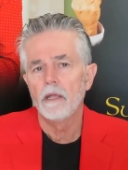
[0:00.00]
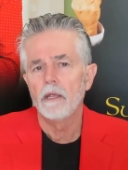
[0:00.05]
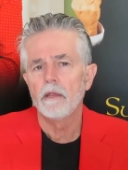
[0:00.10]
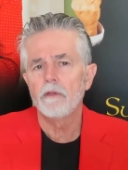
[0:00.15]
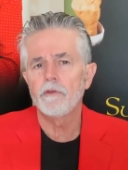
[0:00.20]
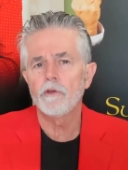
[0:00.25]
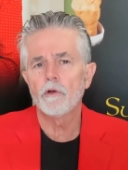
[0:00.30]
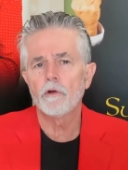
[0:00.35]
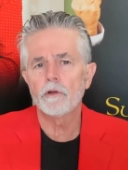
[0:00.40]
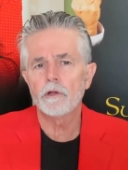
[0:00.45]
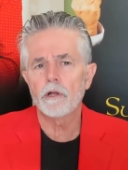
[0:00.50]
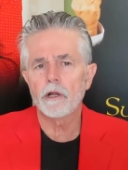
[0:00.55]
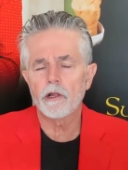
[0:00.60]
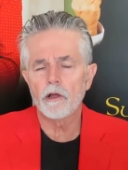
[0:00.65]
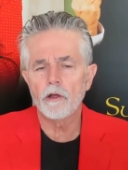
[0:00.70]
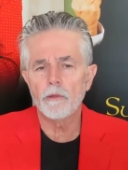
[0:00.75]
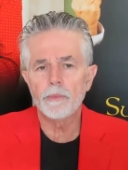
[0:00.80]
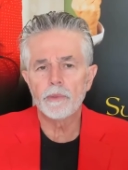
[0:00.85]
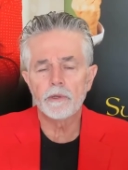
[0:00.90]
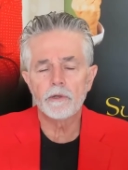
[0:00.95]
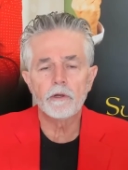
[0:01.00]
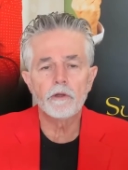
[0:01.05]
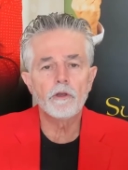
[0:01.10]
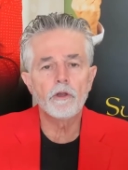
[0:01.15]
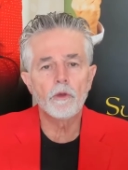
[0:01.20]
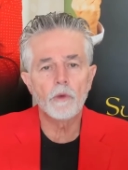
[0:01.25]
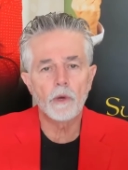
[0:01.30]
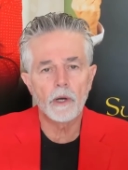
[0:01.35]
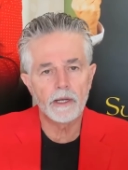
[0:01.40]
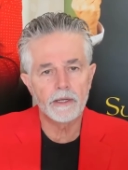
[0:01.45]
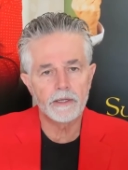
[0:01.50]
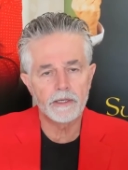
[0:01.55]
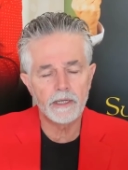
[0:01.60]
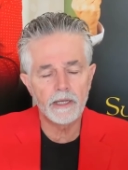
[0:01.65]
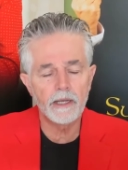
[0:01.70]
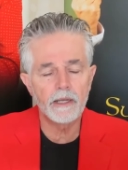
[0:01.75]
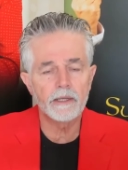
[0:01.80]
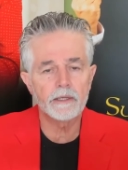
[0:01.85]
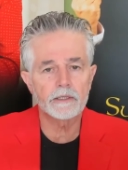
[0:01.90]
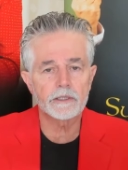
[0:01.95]
If you're not open to new
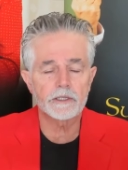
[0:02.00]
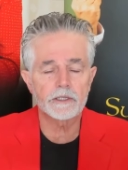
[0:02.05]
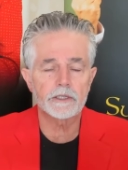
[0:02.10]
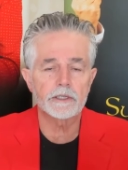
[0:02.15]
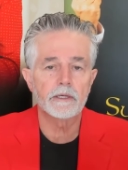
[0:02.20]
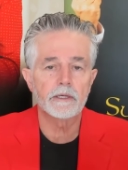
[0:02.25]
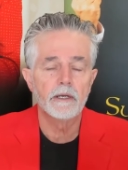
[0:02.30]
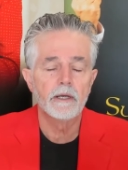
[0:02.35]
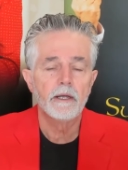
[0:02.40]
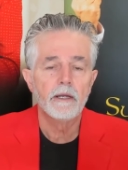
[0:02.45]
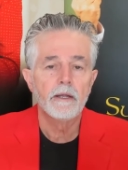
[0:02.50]
ideas,